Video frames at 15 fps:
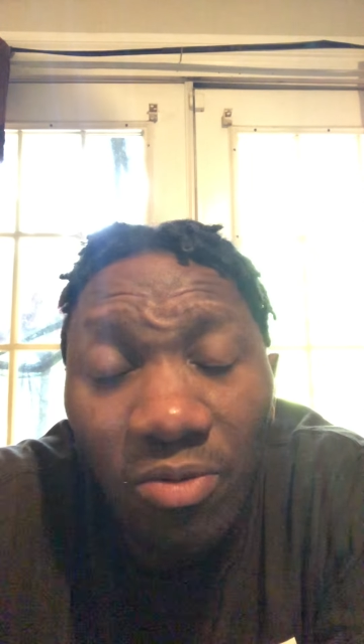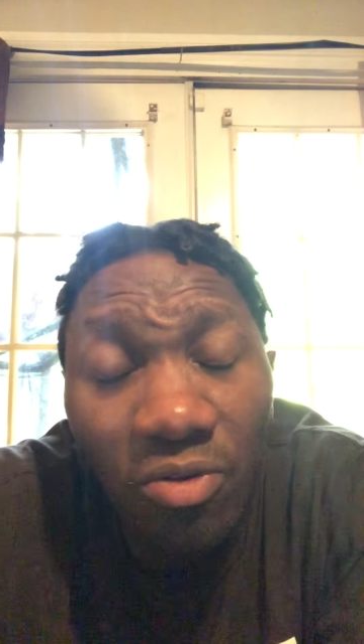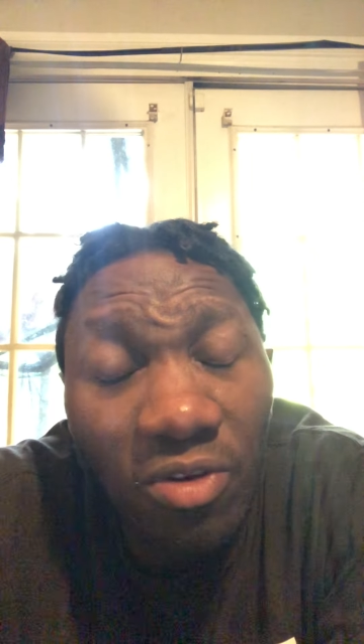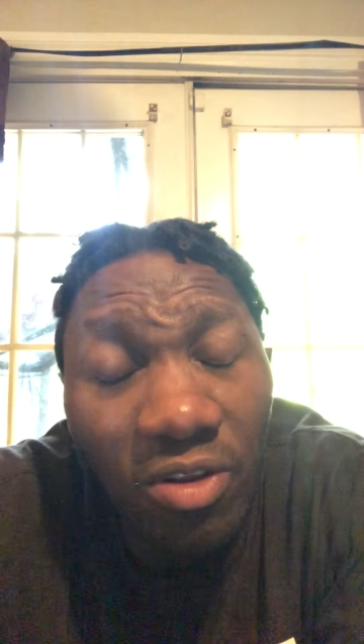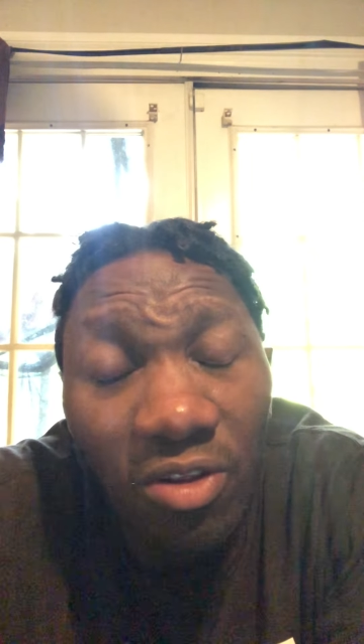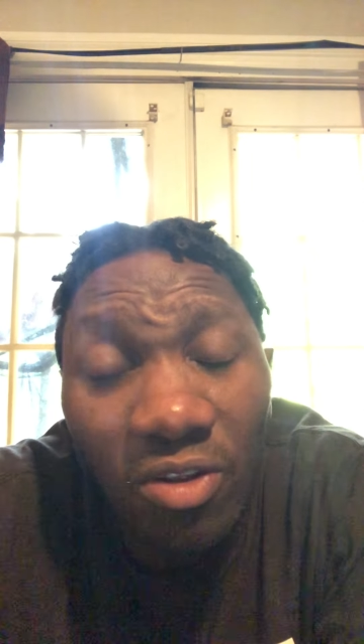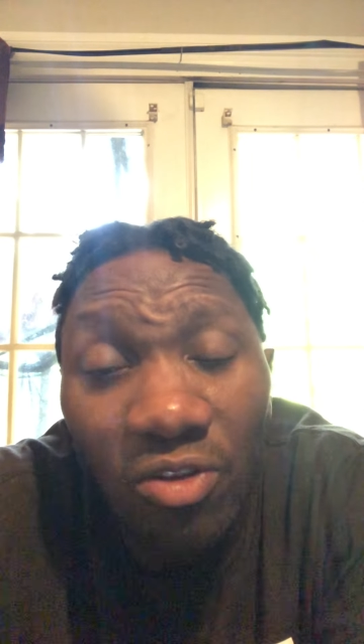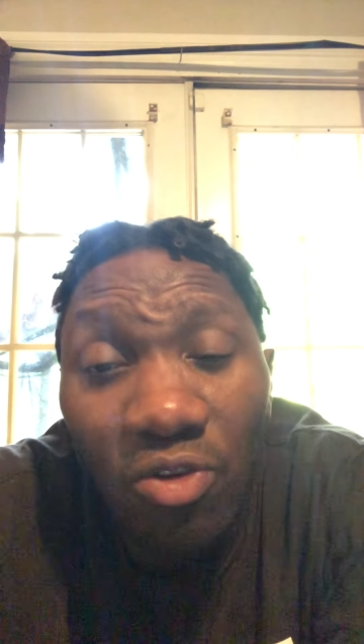you
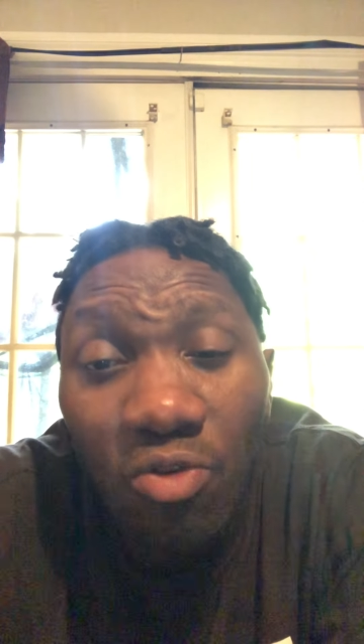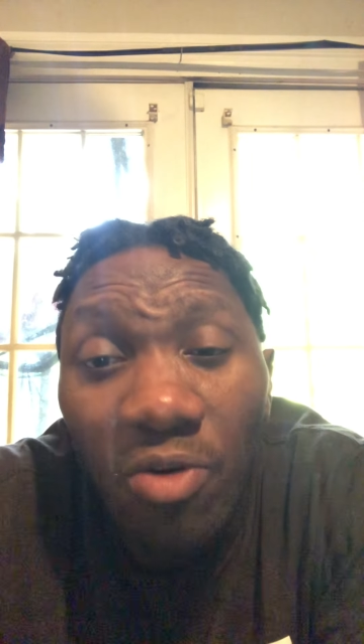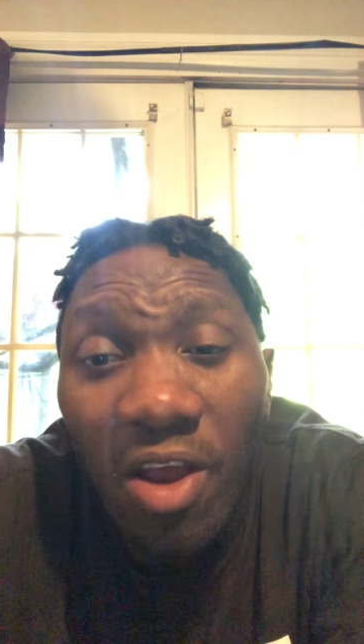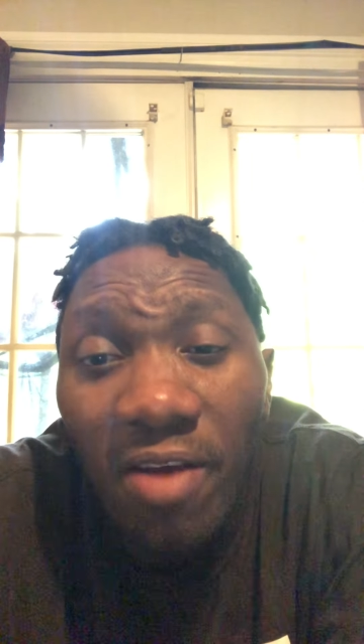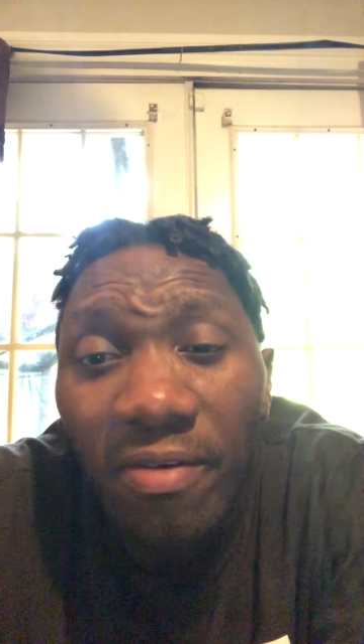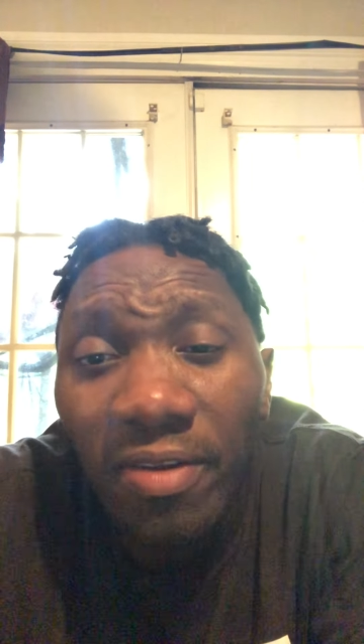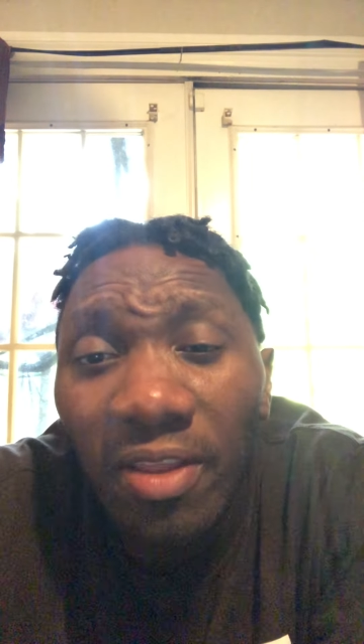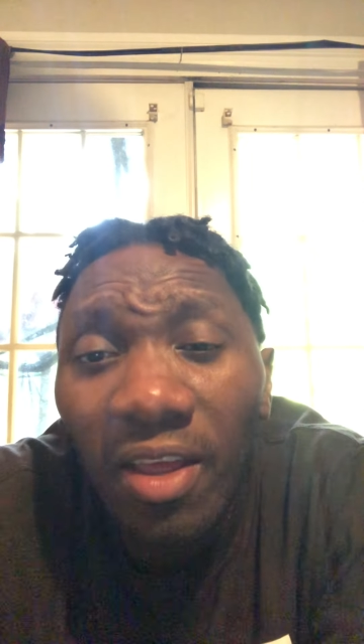need to do
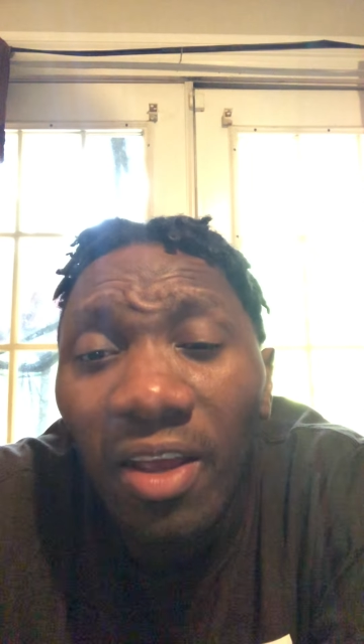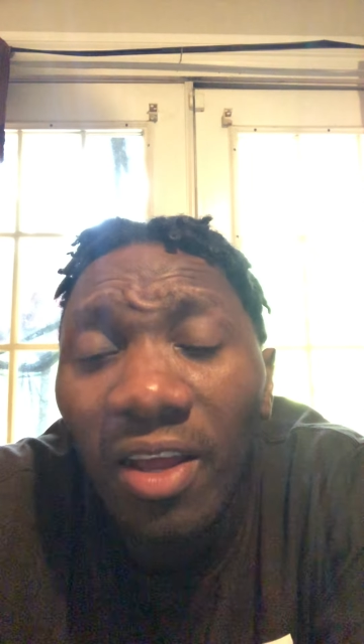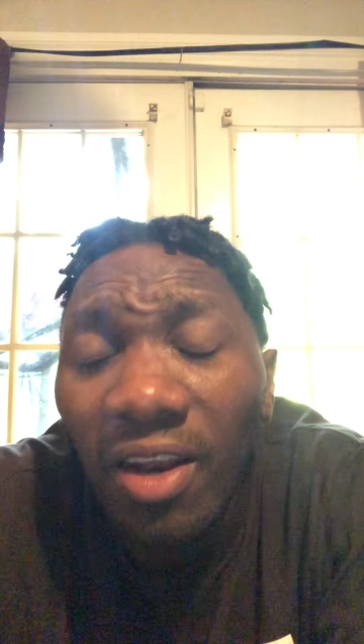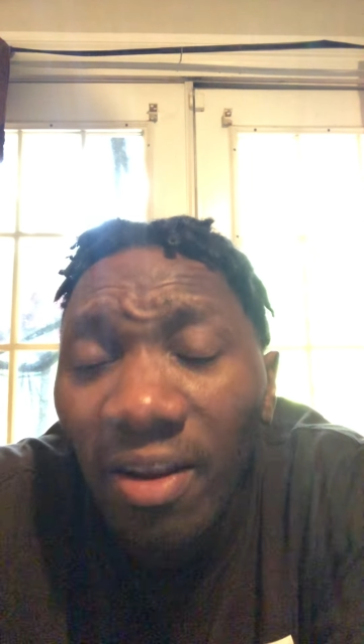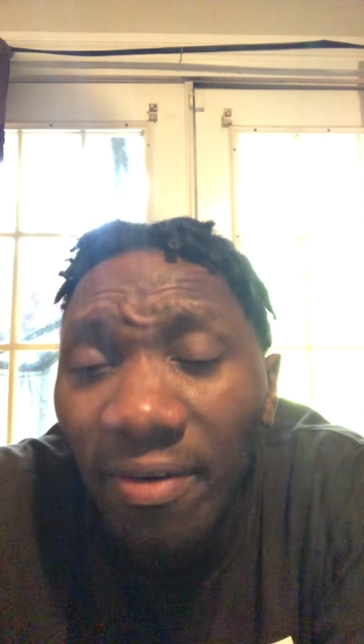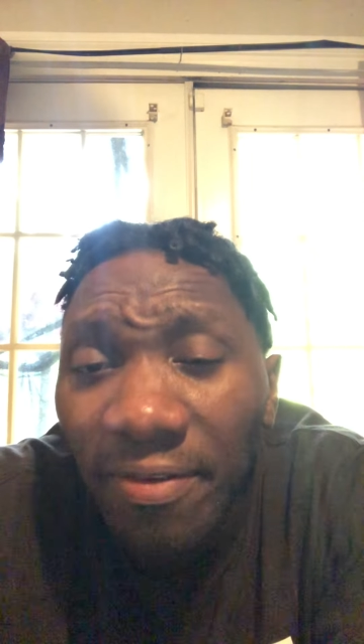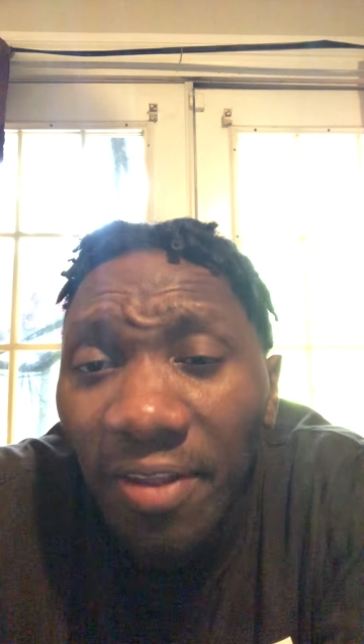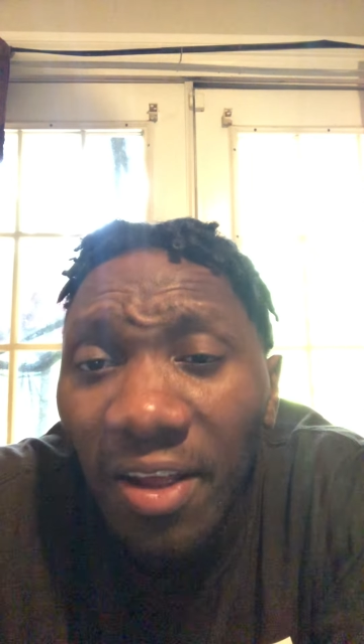everything and
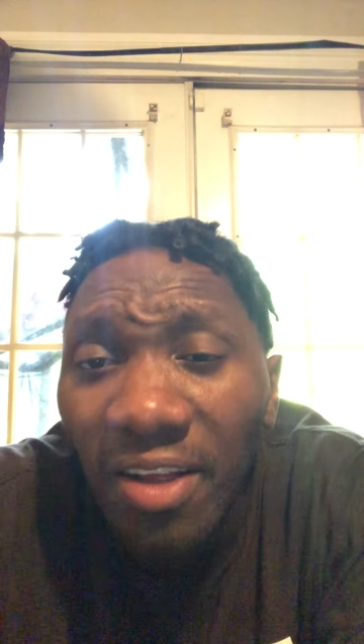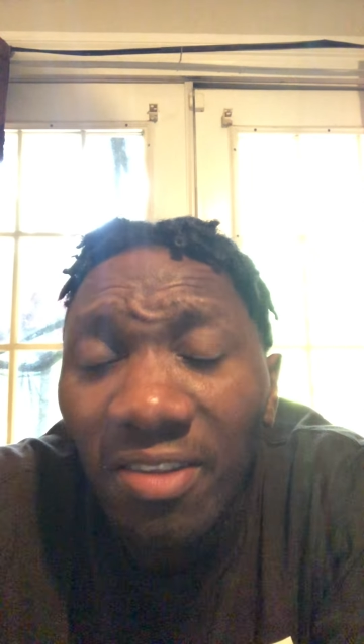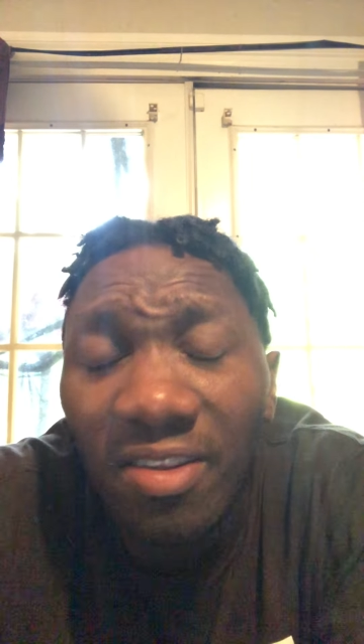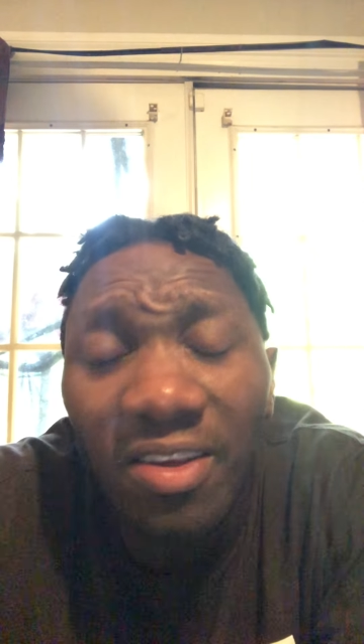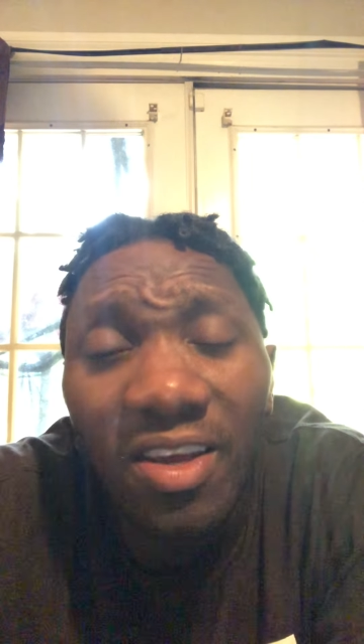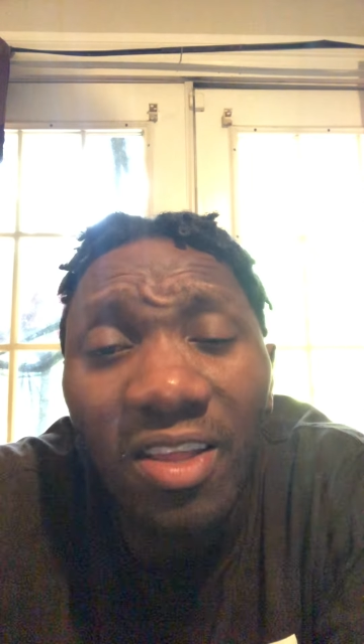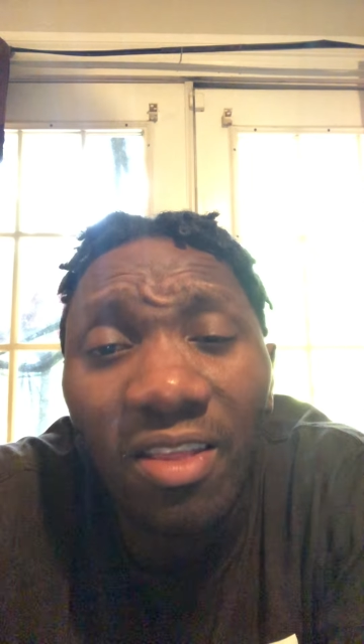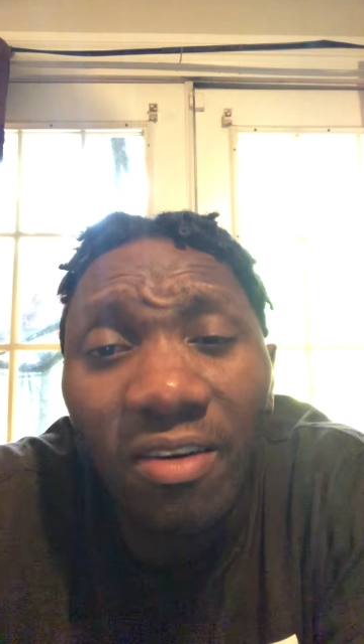everything to
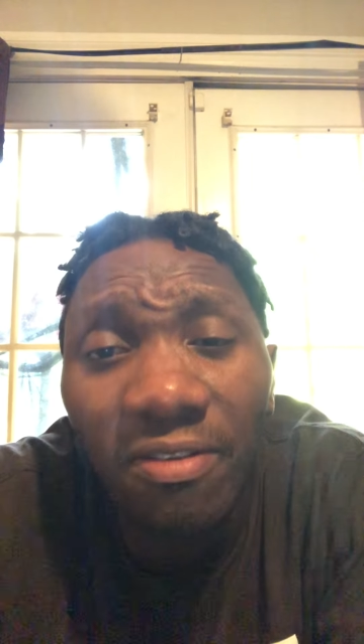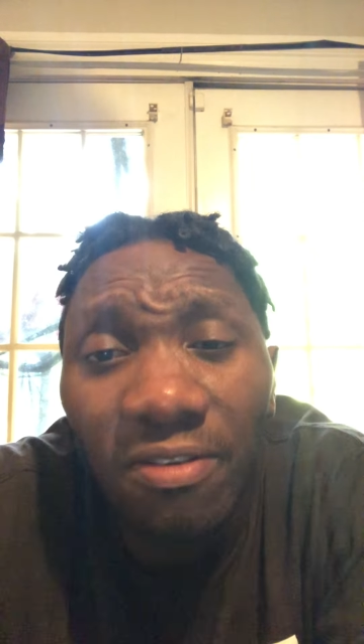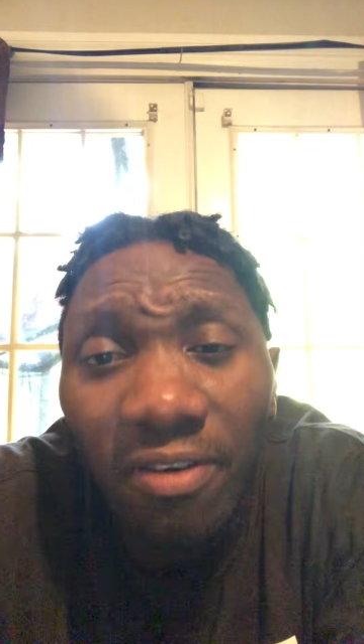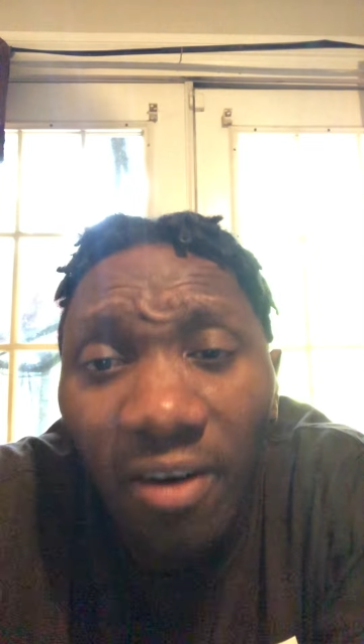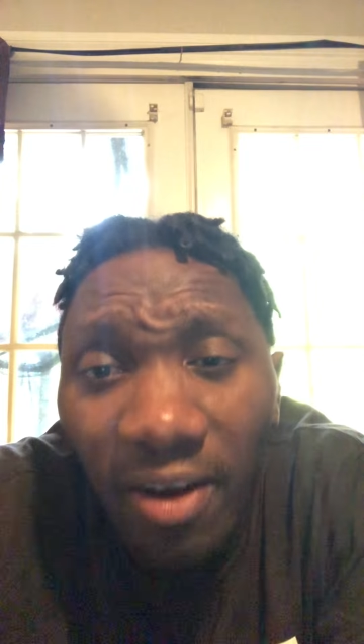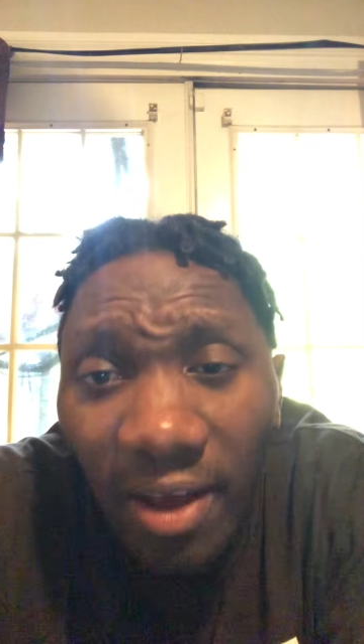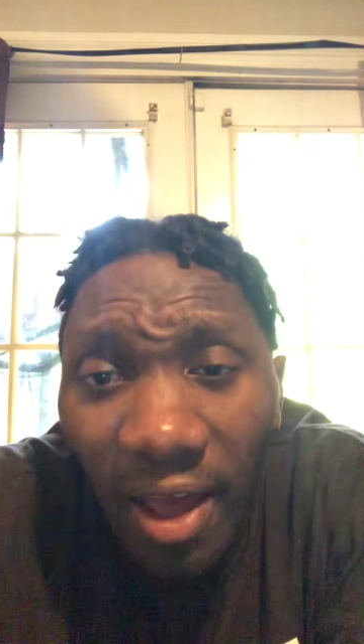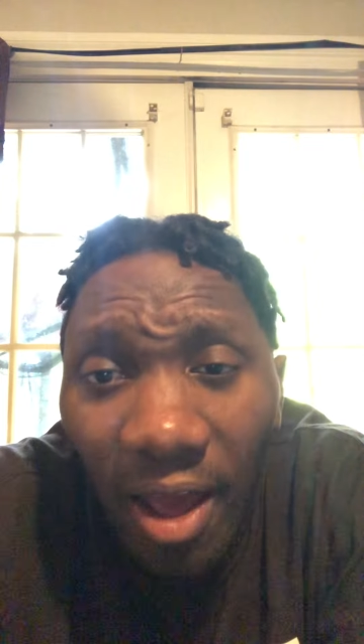get the
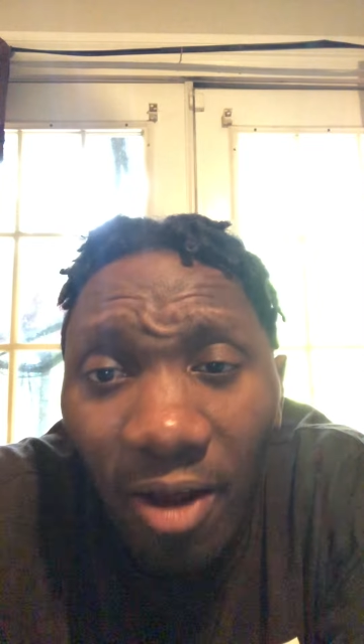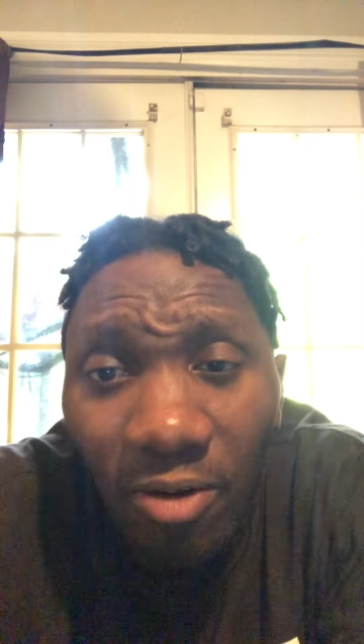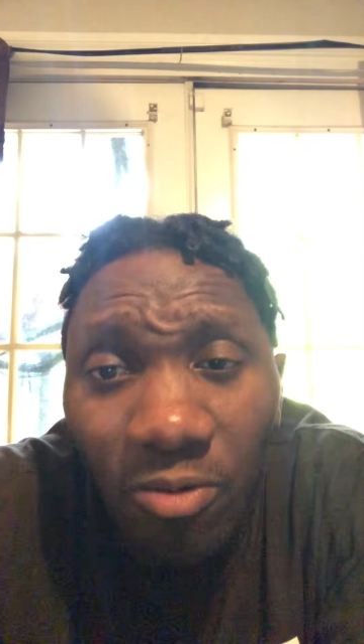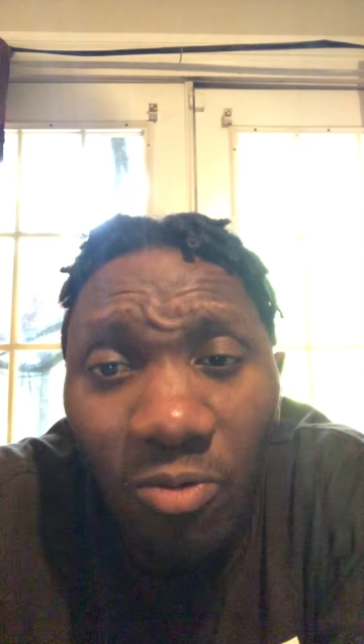fuck out.